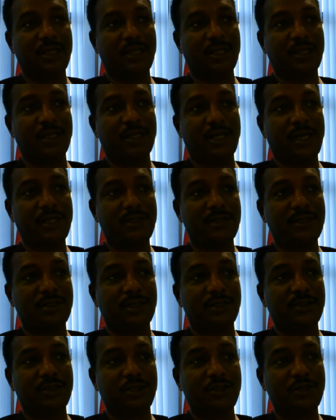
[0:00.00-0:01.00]
the rate that
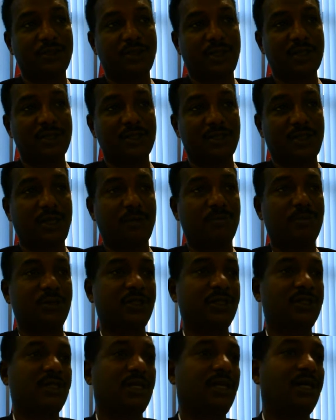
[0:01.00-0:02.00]
the insurance
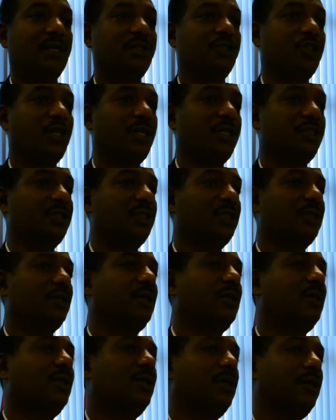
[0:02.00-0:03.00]
companies are charging
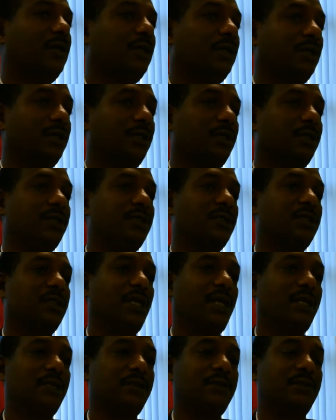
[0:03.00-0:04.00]
is
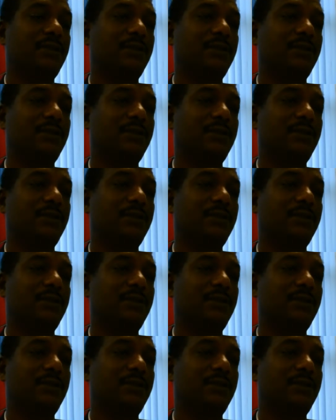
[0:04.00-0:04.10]
not,